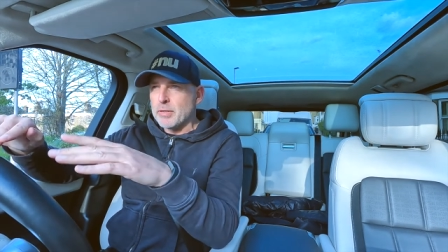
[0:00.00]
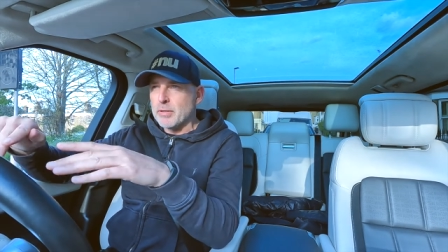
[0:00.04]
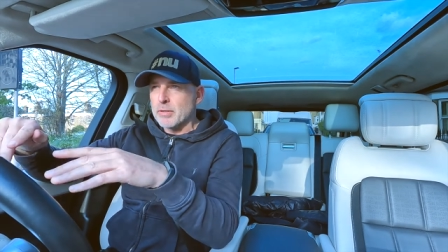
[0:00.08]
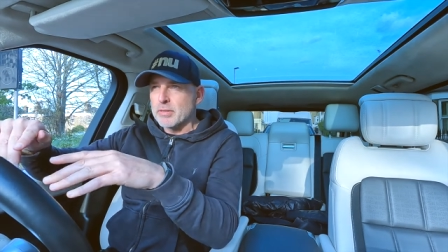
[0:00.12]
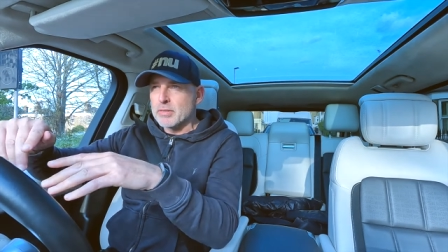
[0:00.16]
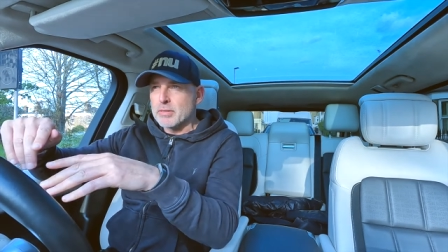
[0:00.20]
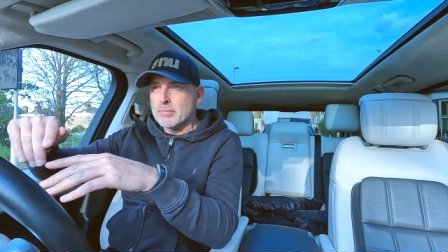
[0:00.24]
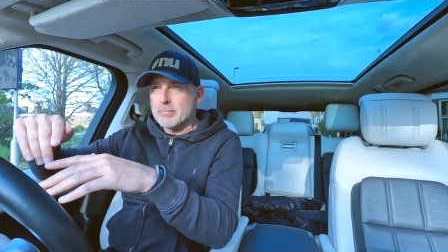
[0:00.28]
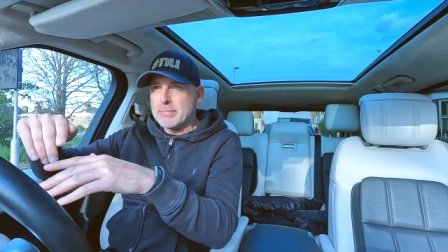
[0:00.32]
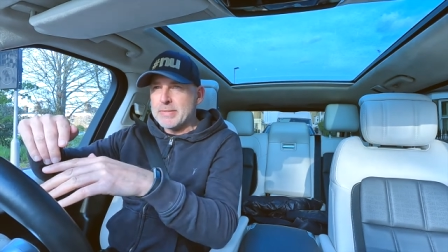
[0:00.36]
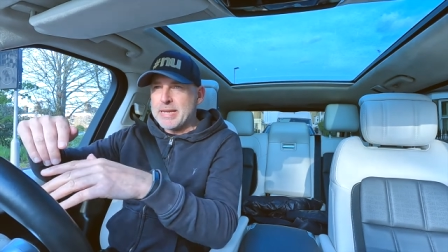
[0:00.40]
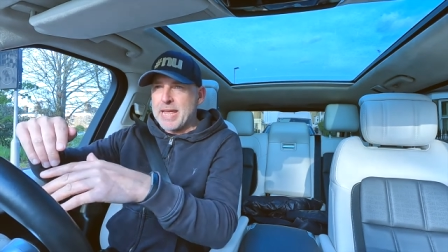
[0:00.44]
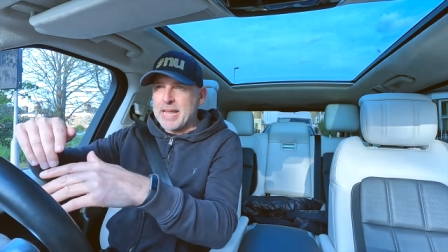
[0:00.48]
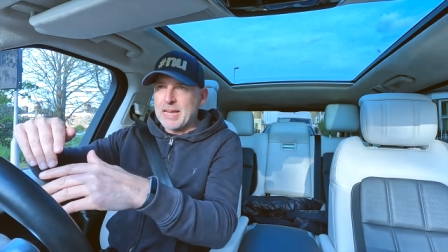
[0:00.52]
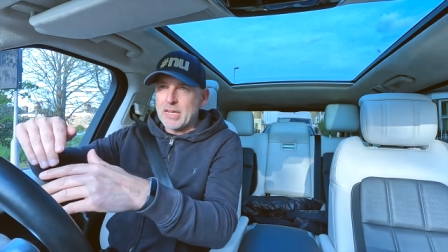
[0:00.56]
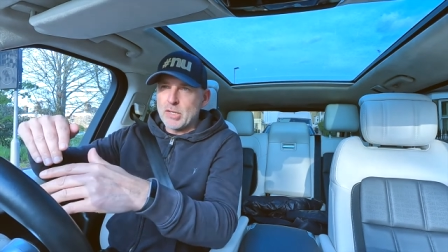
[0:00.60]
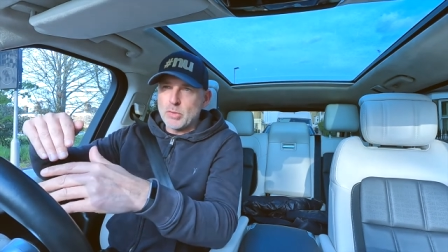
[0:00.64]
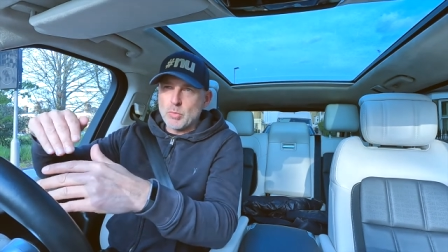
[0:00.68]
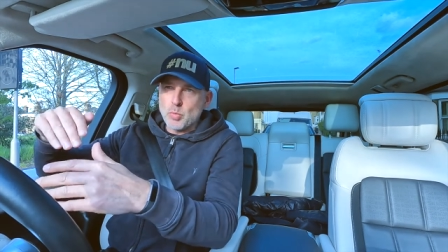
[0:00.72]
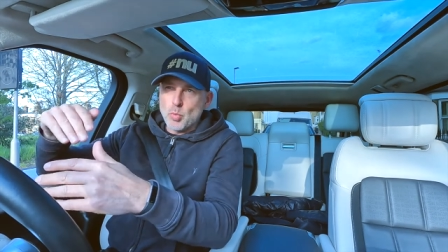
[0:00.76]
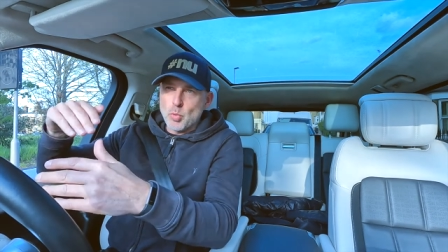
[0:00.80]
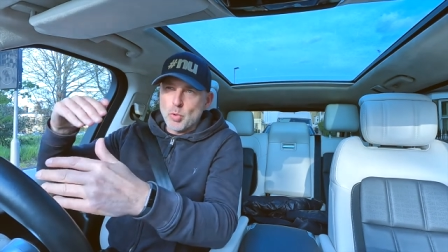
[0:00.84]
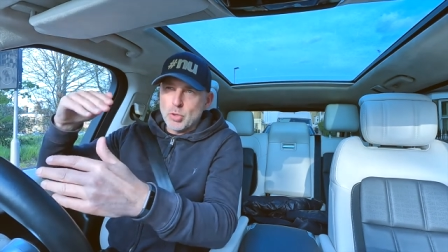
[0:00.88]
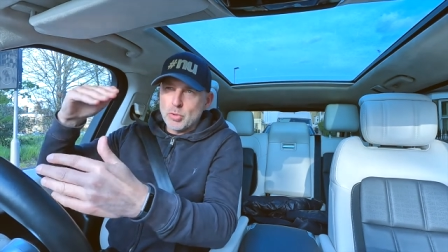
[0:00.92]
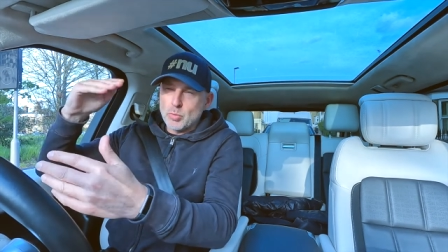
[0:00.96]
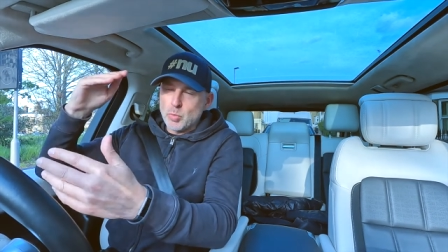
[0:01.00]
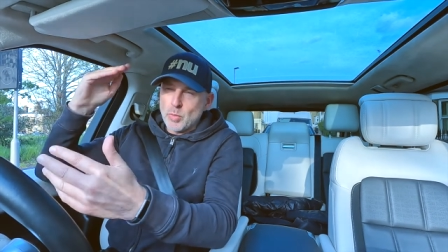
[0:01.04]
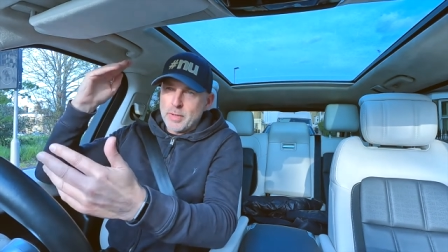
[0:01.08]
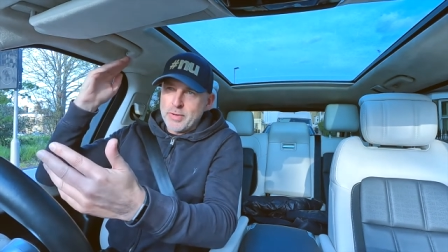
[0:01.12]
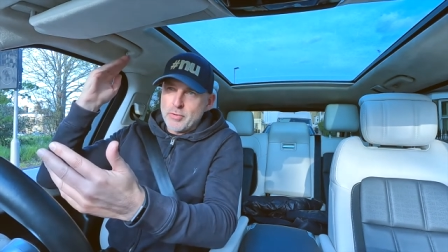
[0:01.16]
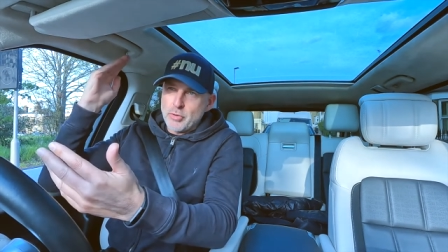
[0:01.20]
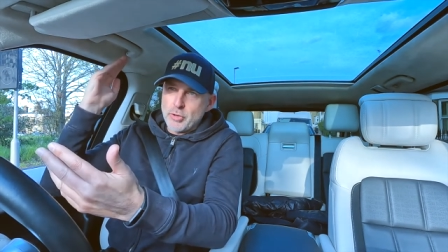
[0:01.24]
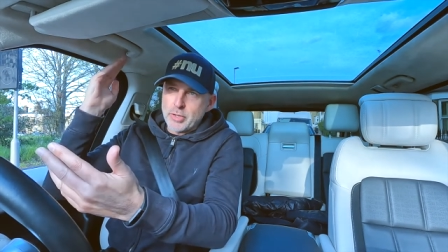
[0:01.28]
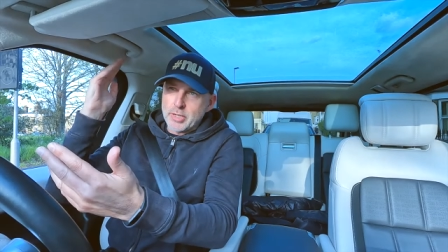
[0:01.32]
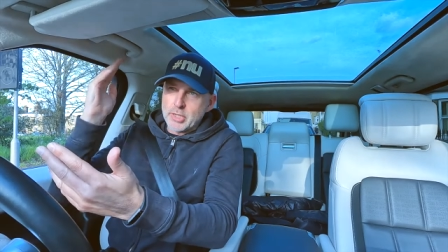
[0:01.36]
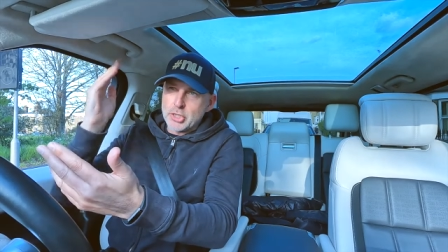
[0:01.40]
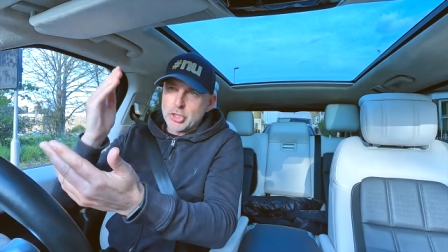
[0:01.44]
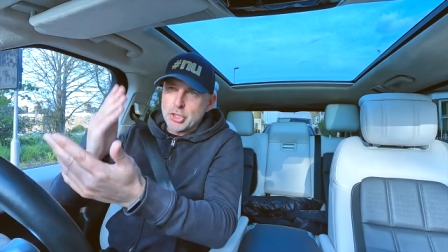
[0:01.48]
We've got some dead wood
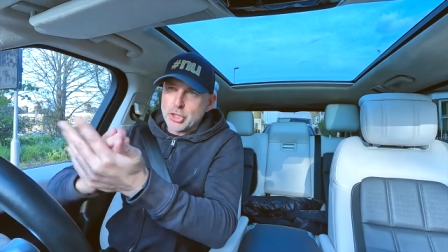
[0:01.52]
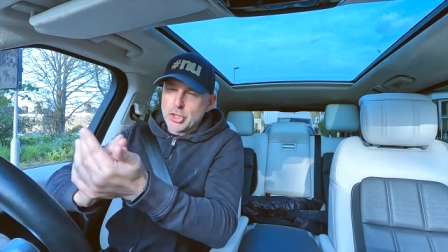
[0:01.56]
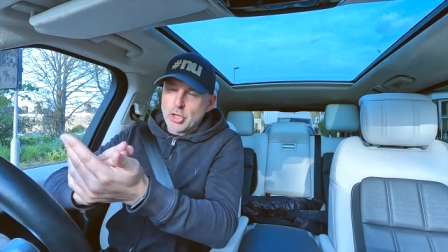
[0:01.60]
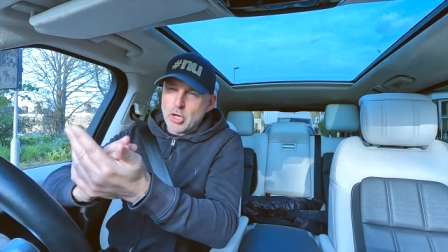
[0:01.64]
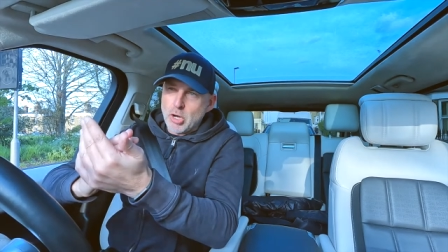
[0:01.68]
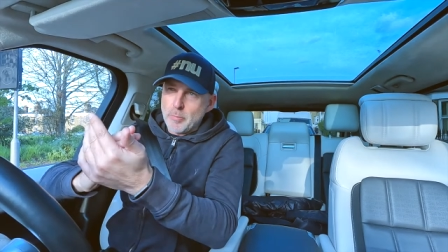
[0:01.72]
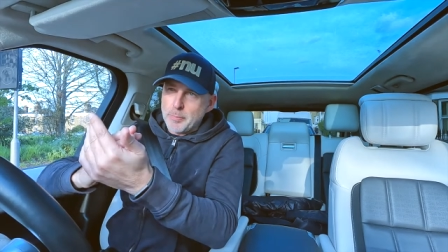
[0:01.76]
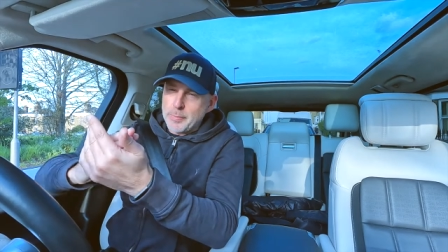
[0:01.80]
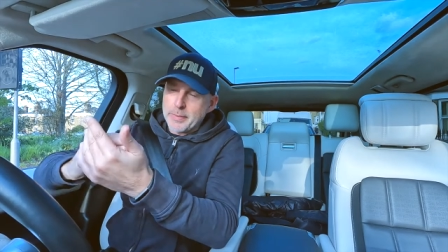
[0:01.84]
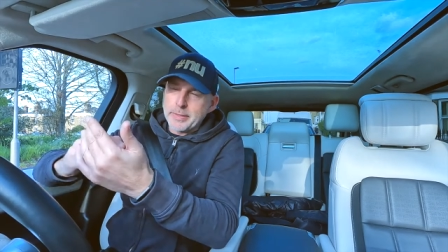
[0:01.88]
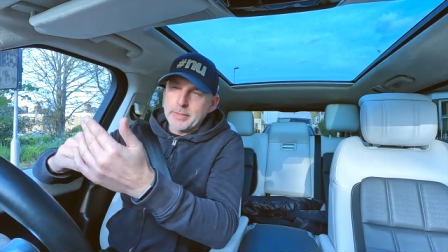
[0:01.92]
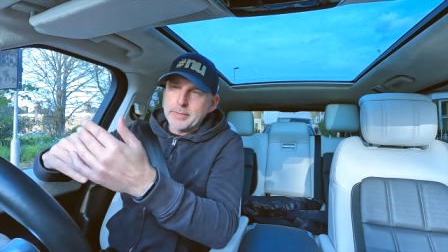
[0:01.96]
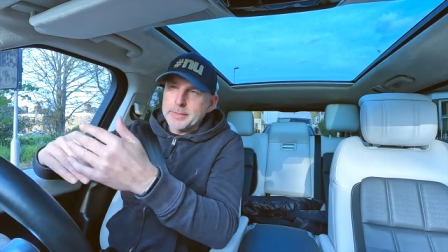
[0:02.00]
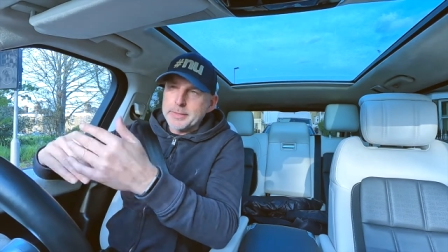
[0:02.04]
we've got to chop.